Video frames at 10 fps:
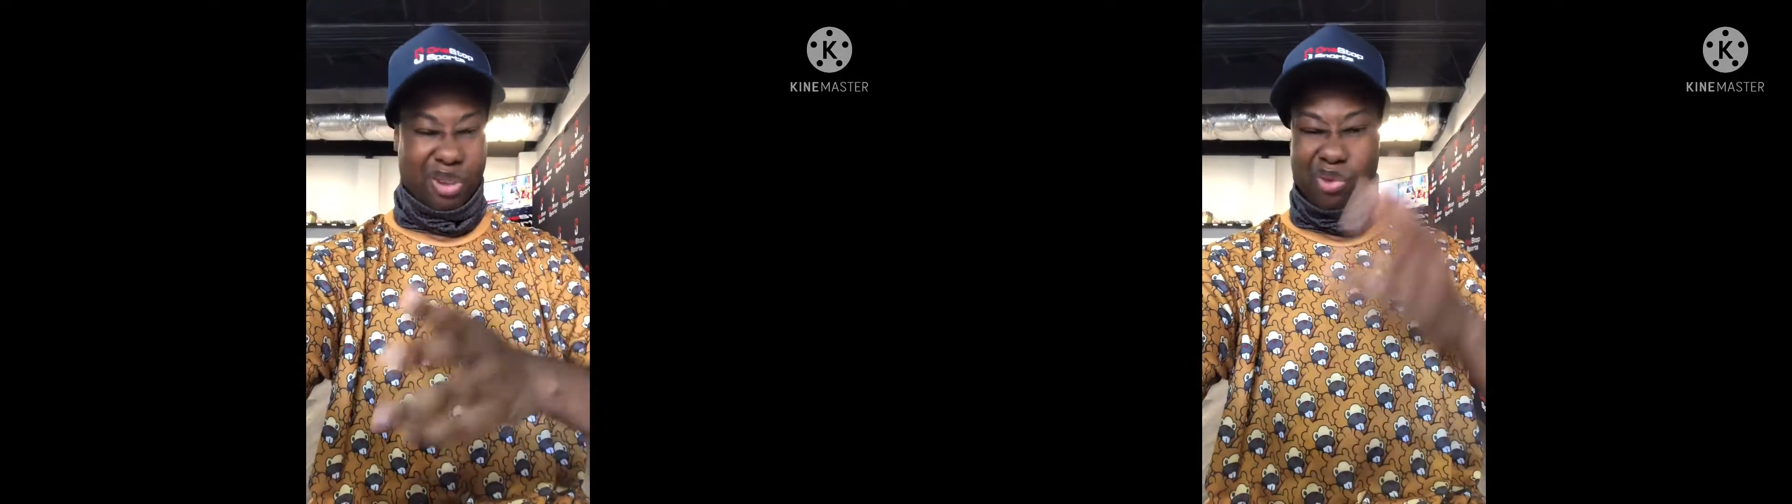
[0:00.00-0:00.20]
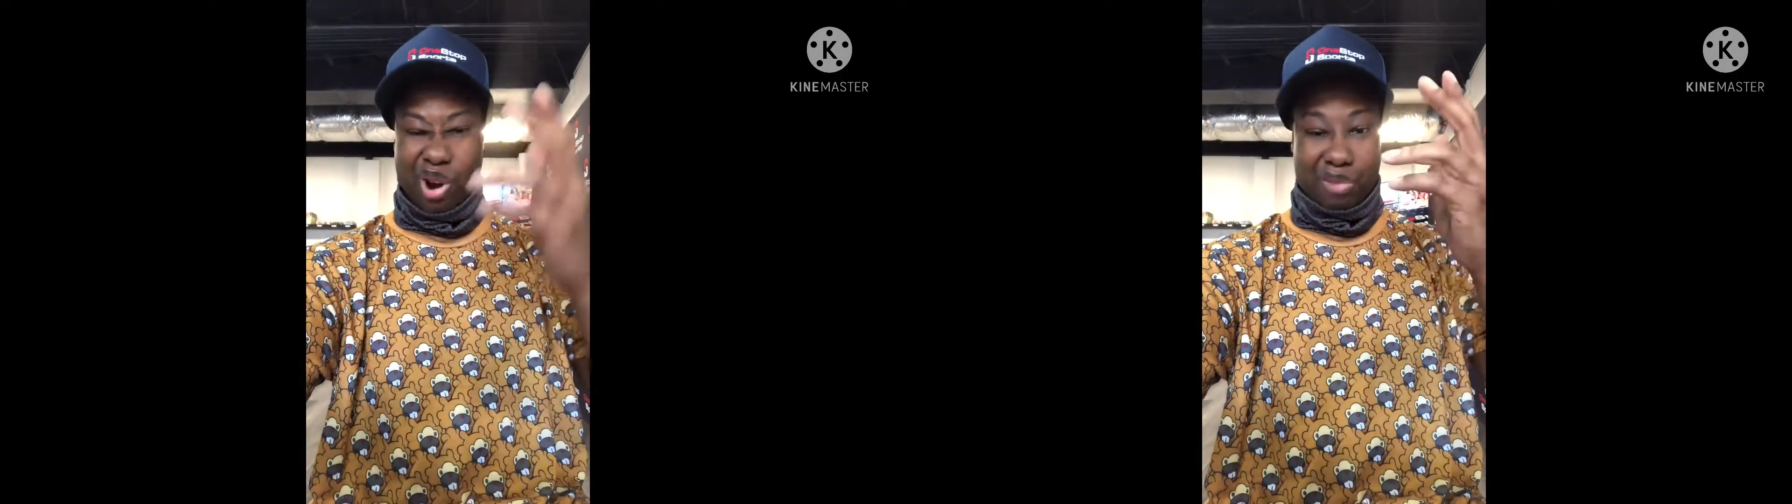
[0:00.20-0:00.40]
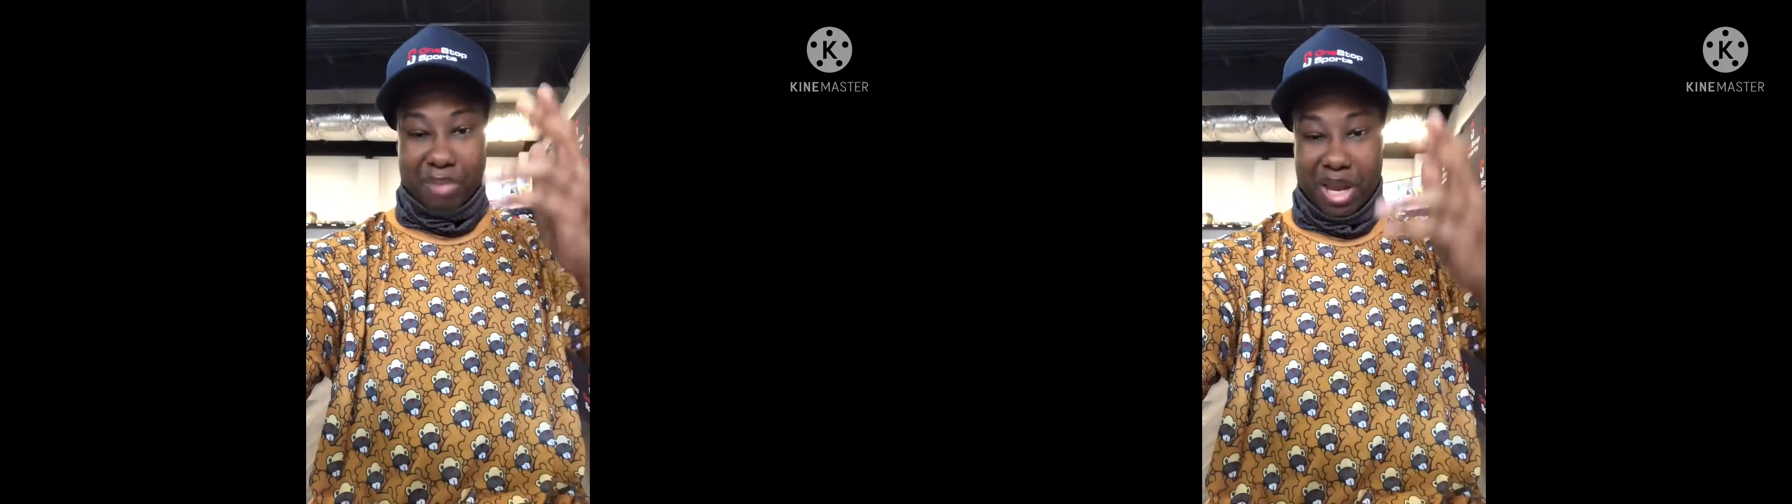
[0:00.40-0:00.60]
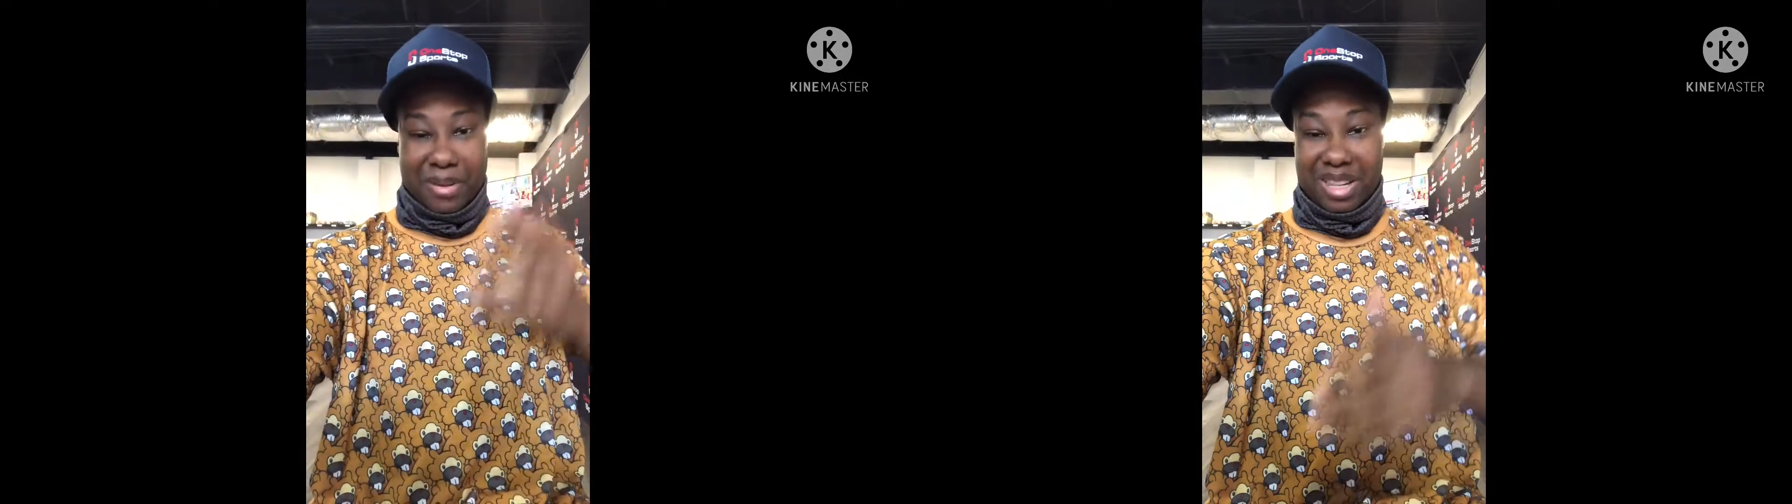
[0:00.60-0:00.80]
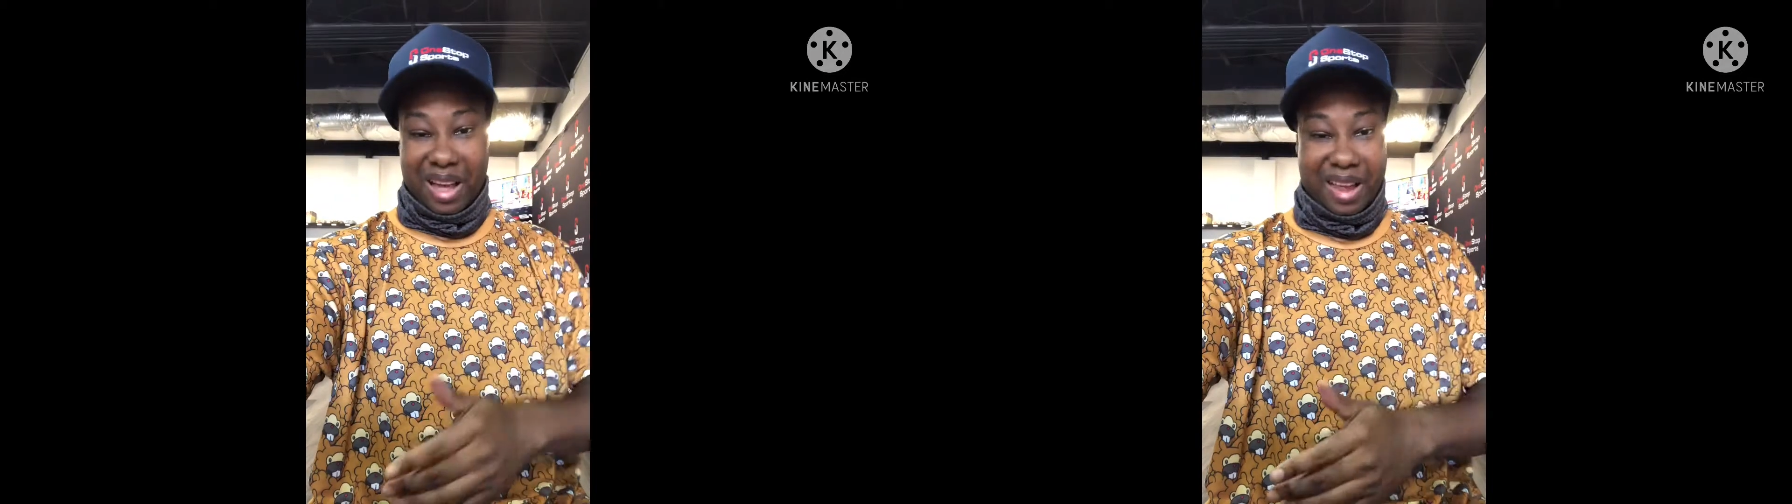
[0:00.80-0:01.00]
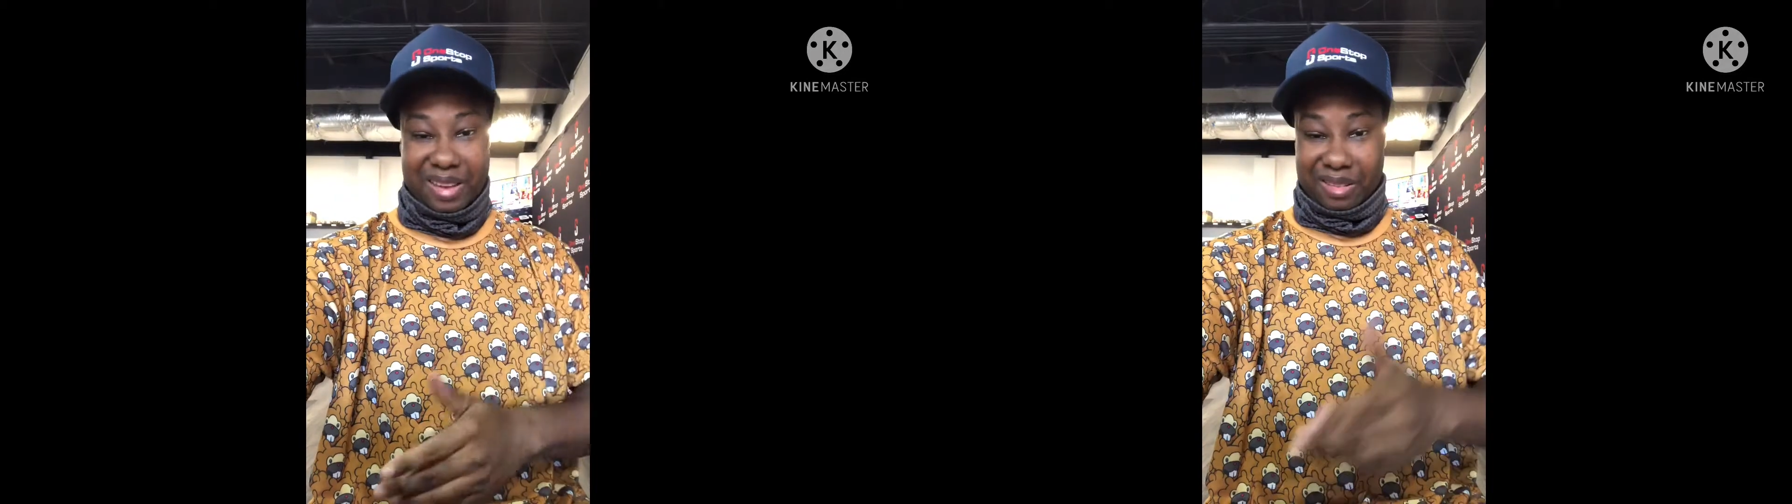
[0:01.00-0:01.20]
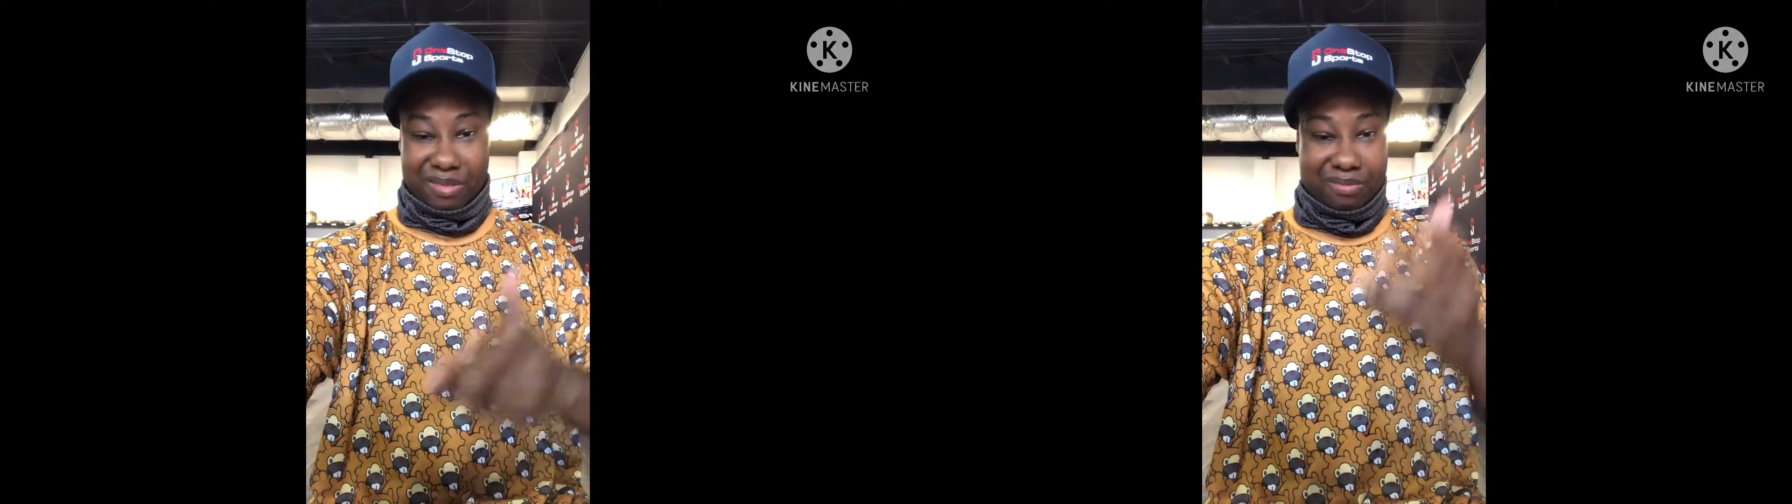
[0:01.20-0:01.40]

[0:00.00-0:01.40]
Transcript: and walk maybe like